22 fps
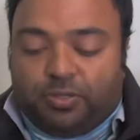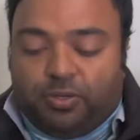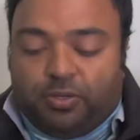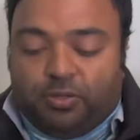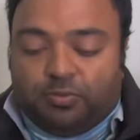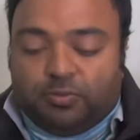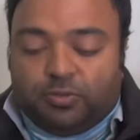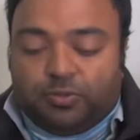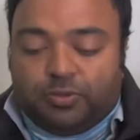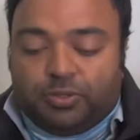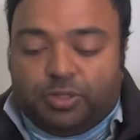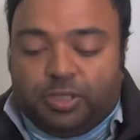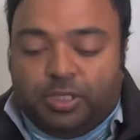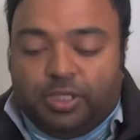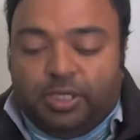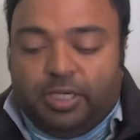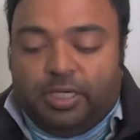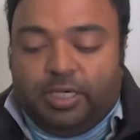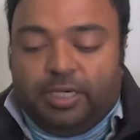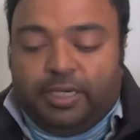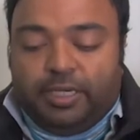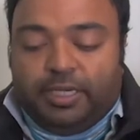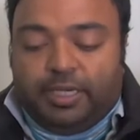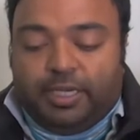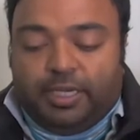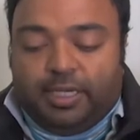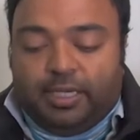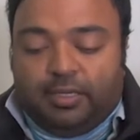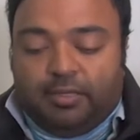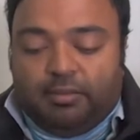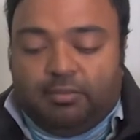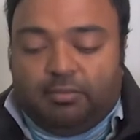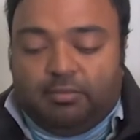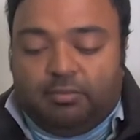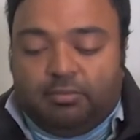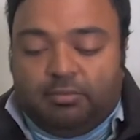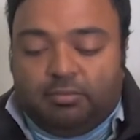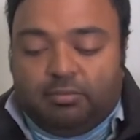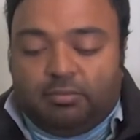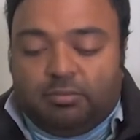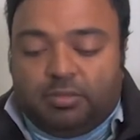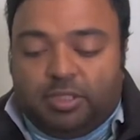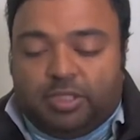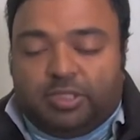almost in
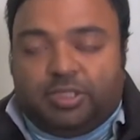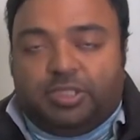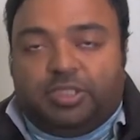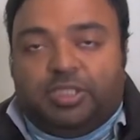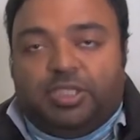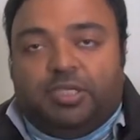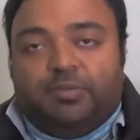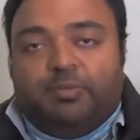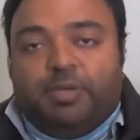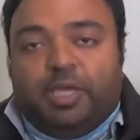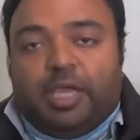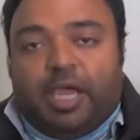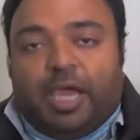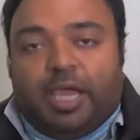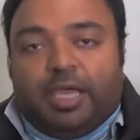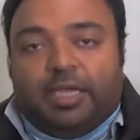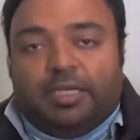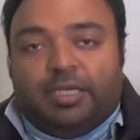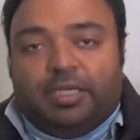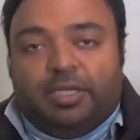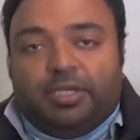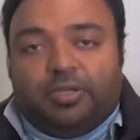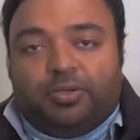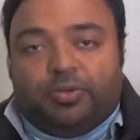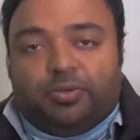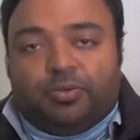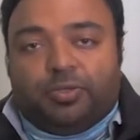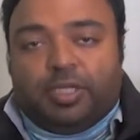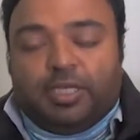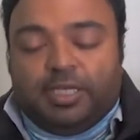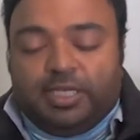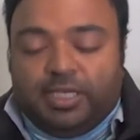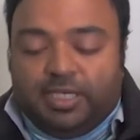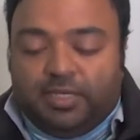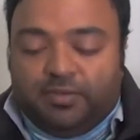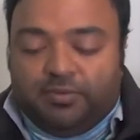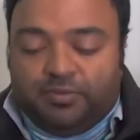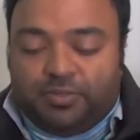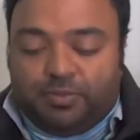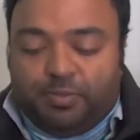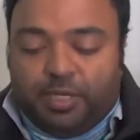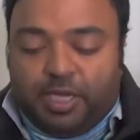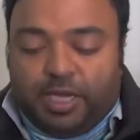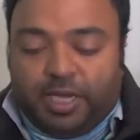the tree behind it or the leaves
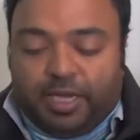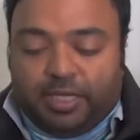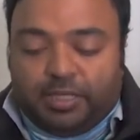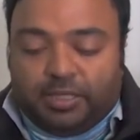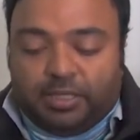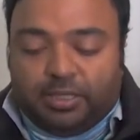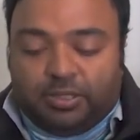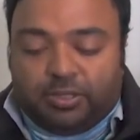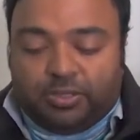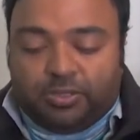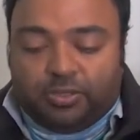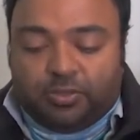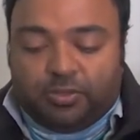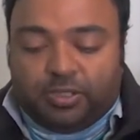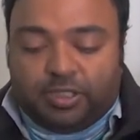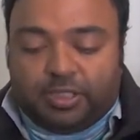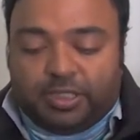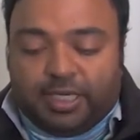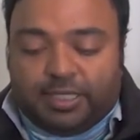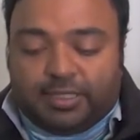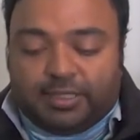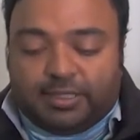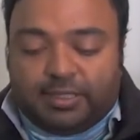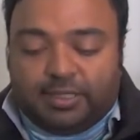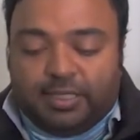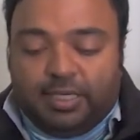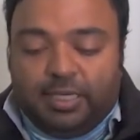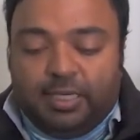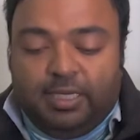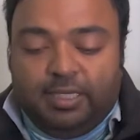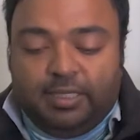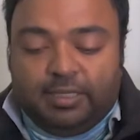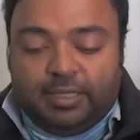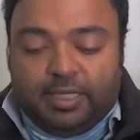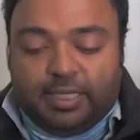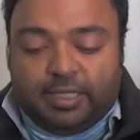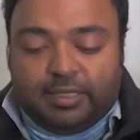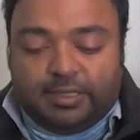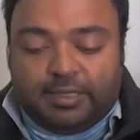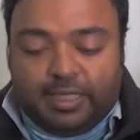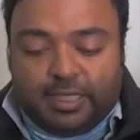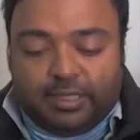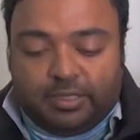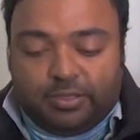behind it. So it does then
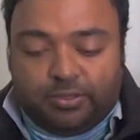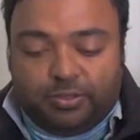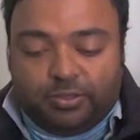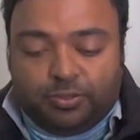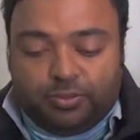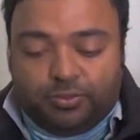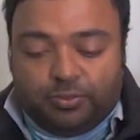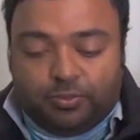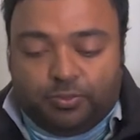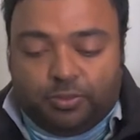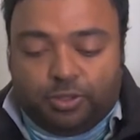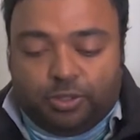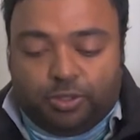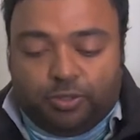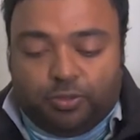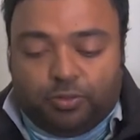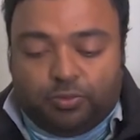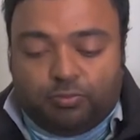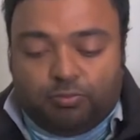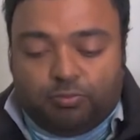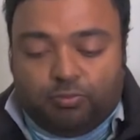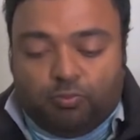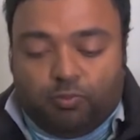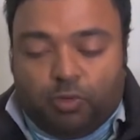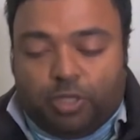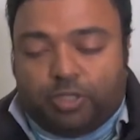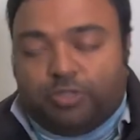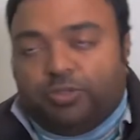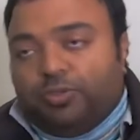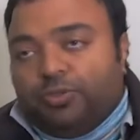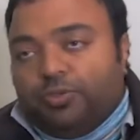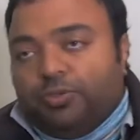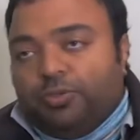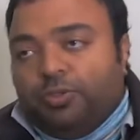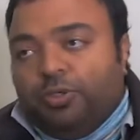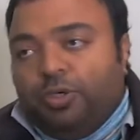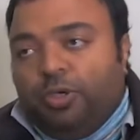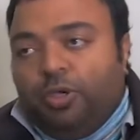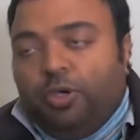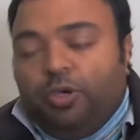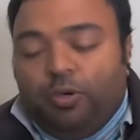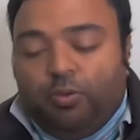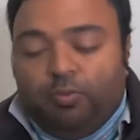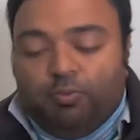tend to want to
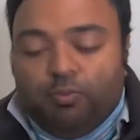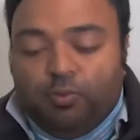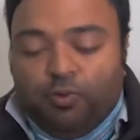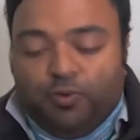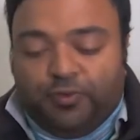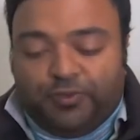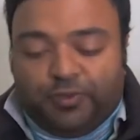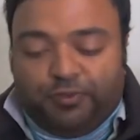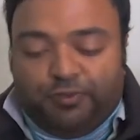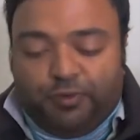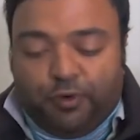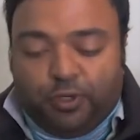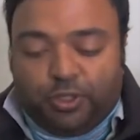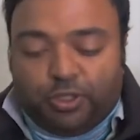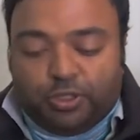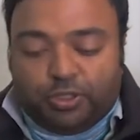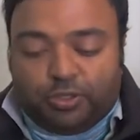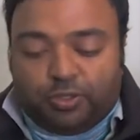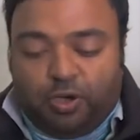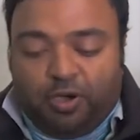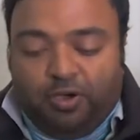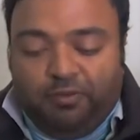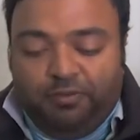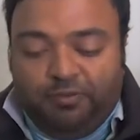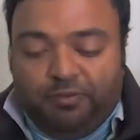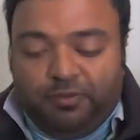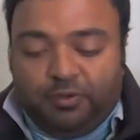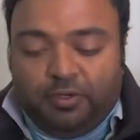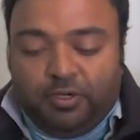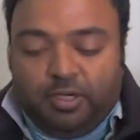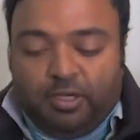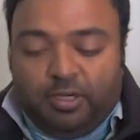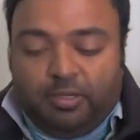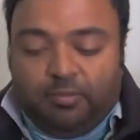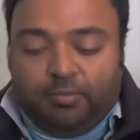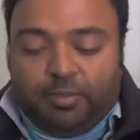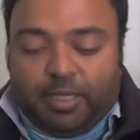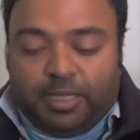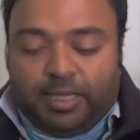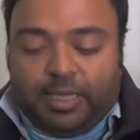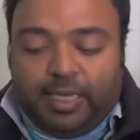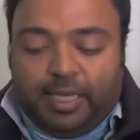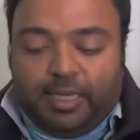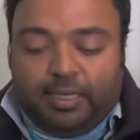move the focus off. But
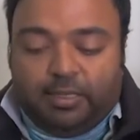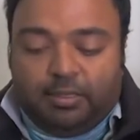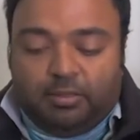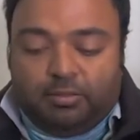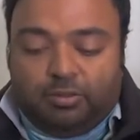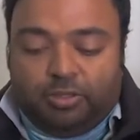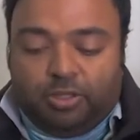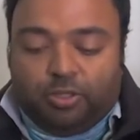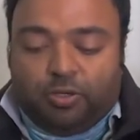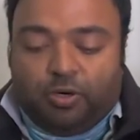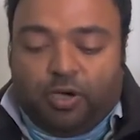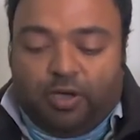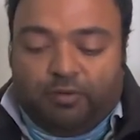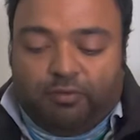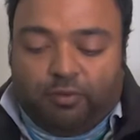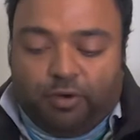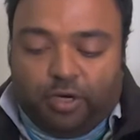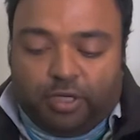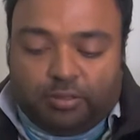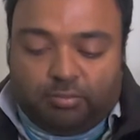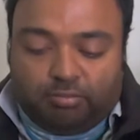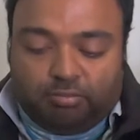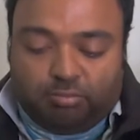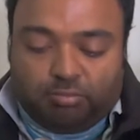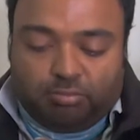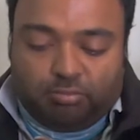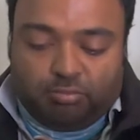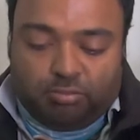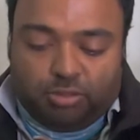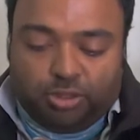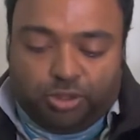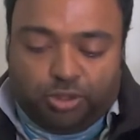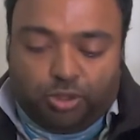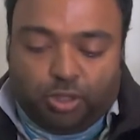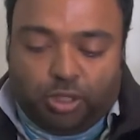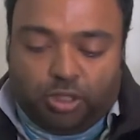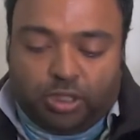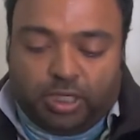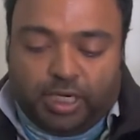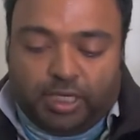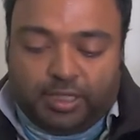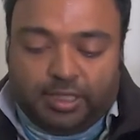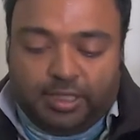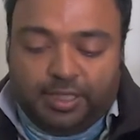then I've got the
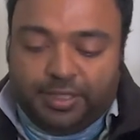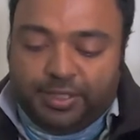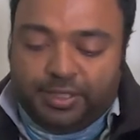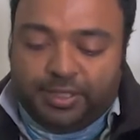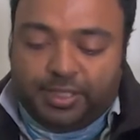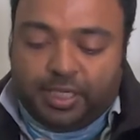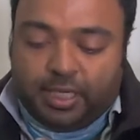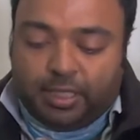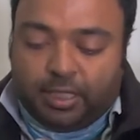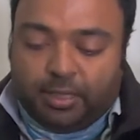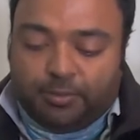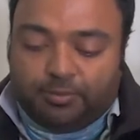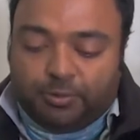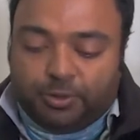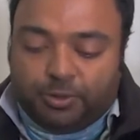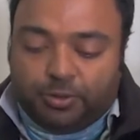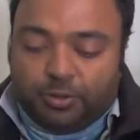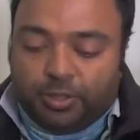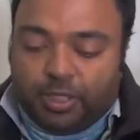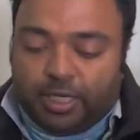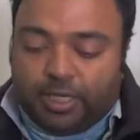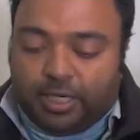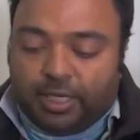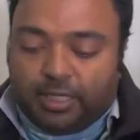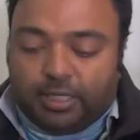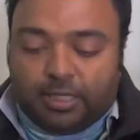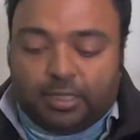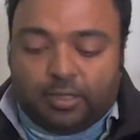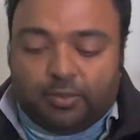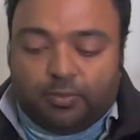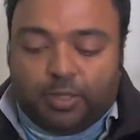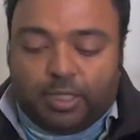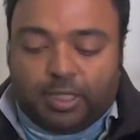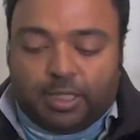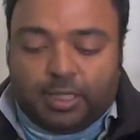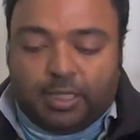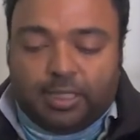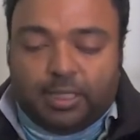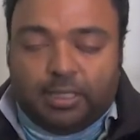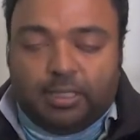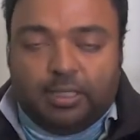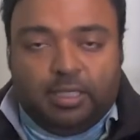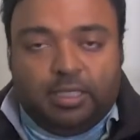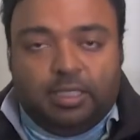shortcut key set up so that I can
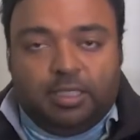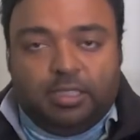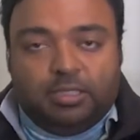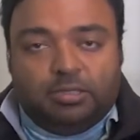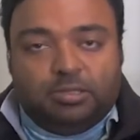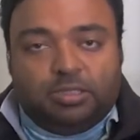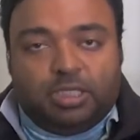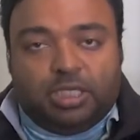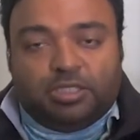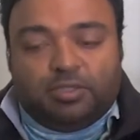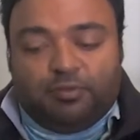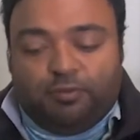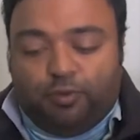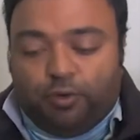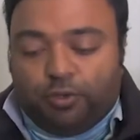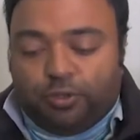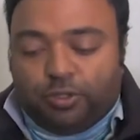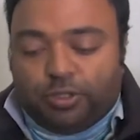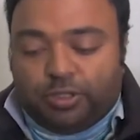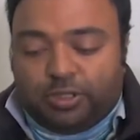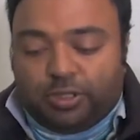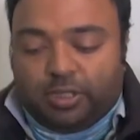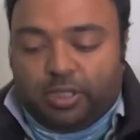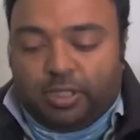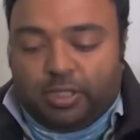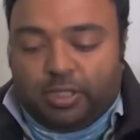quickly change the focus